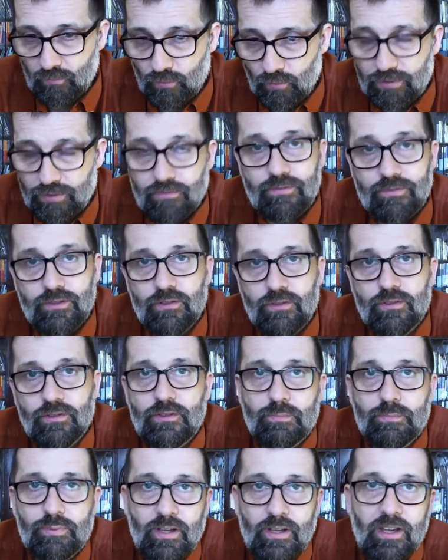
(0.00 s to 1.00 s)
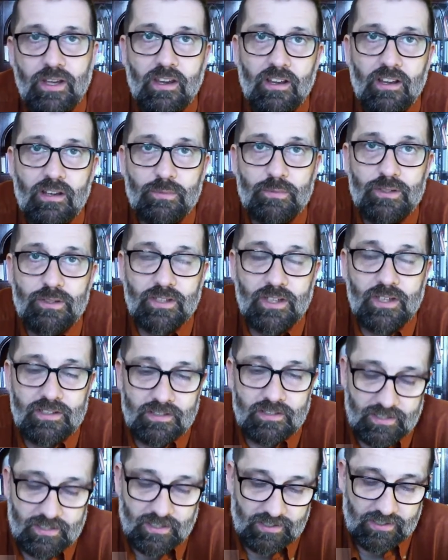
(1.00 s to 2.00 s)
with a view to breaking up the
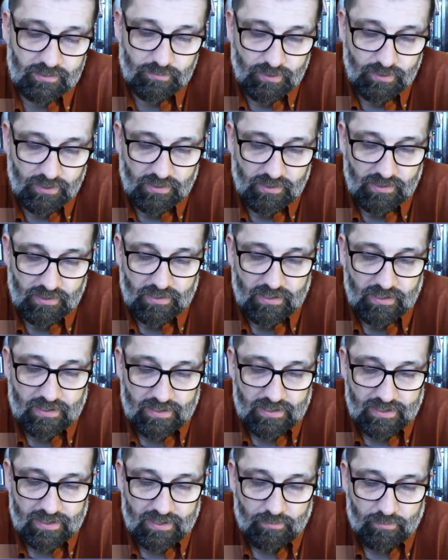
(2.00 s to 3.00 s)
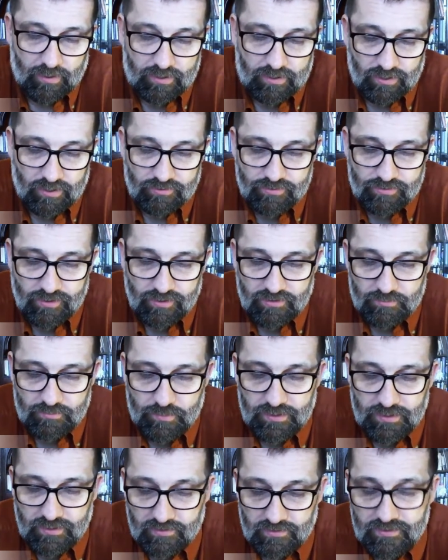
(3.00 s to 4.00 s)
United Kingdom, a country that's
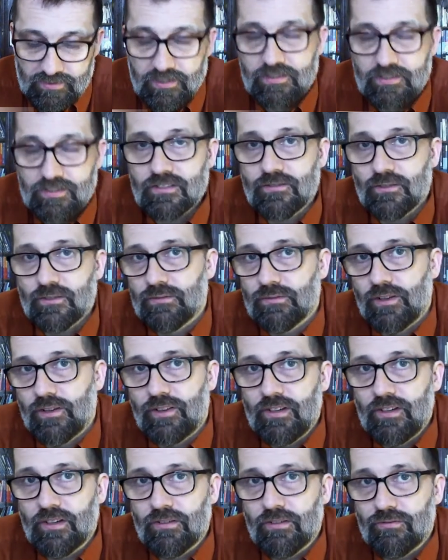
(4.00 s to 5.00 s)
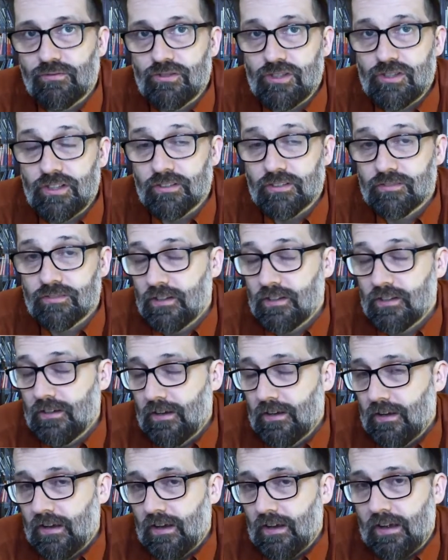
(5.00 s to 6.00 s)
been in existence for over 300 years,
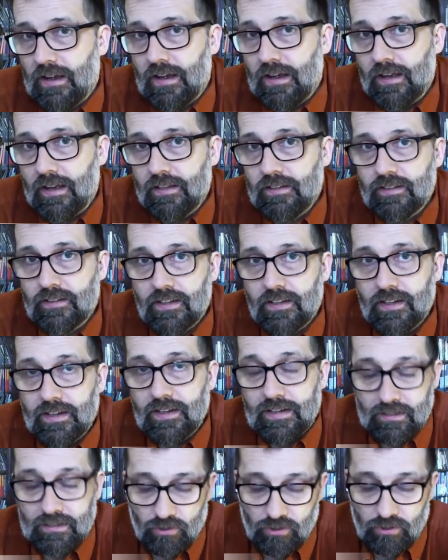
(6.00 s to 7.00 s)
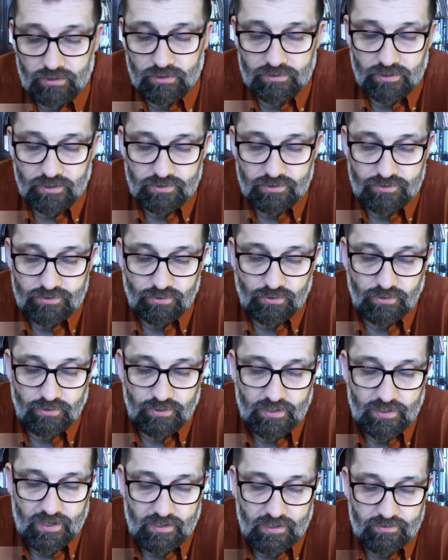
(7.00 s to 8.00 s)
and in order so
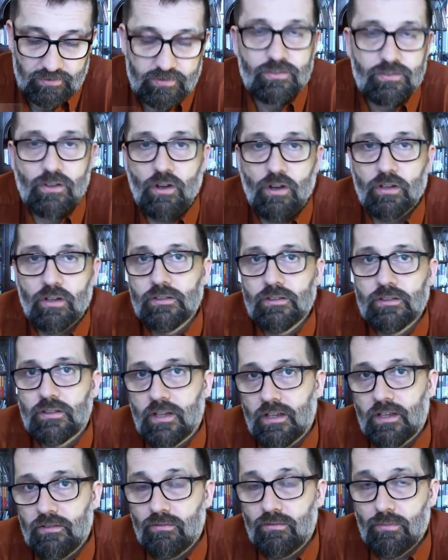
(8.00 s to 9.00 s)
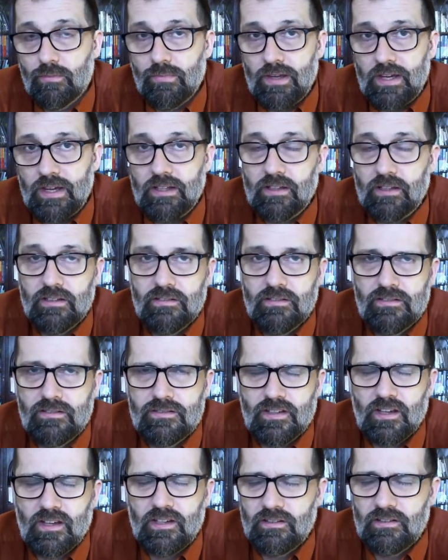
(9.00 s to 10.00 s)
that Scotland can remain
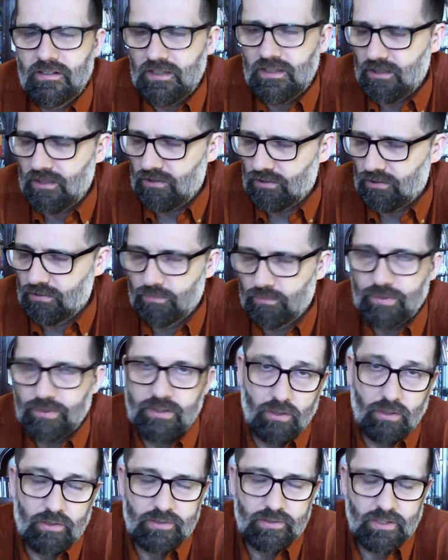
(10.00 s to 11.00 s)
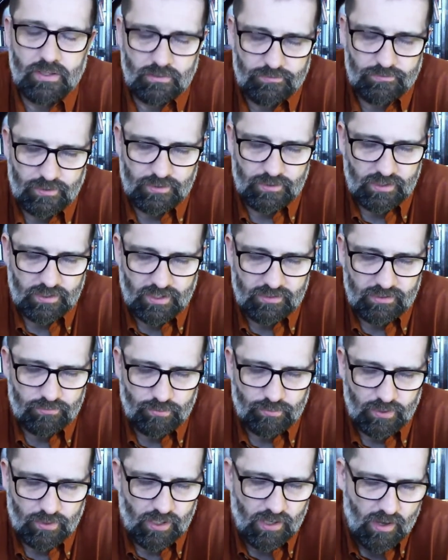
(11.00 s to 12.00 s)
inside the EU, but not in a funny kind
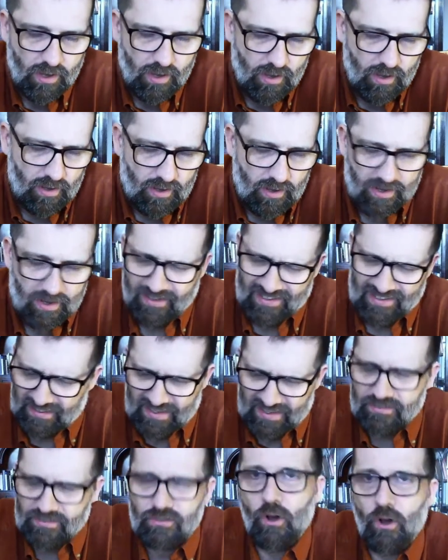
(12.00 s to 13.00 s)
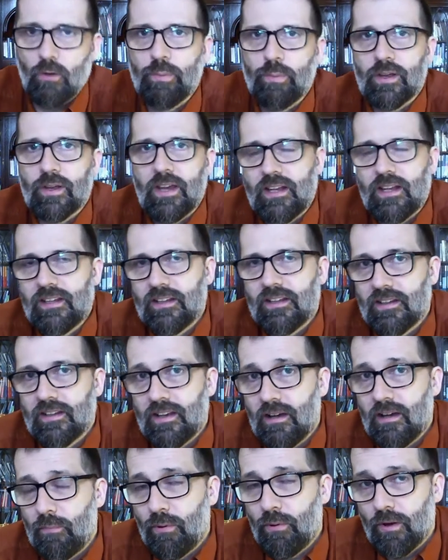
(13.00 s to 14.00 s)
of way. It gets complicated at
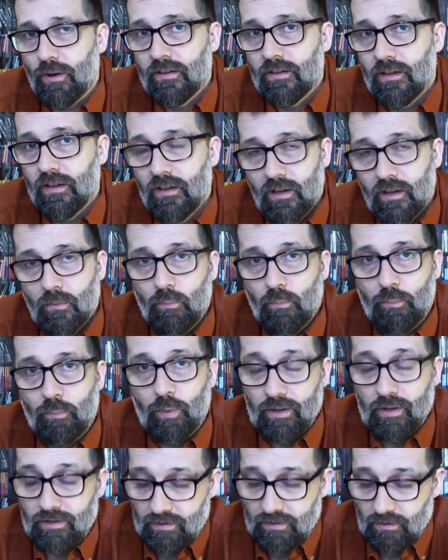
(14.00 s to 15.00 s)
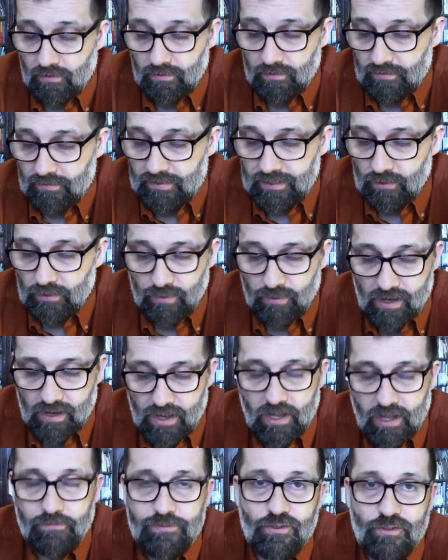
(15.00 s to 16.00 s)
that point. But here we
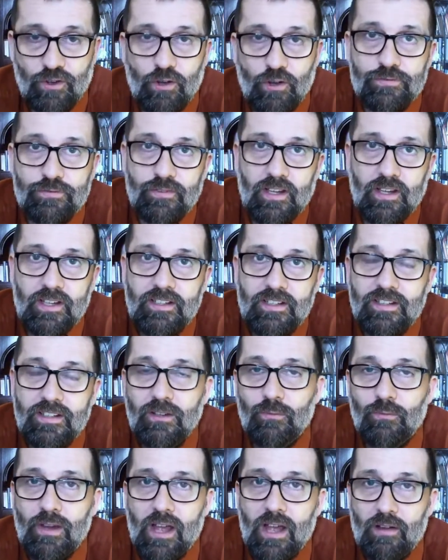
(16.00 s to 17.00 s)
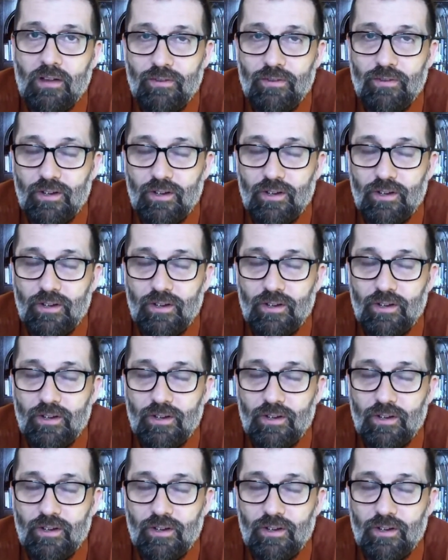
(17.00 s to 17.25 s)
have soft lighting. We have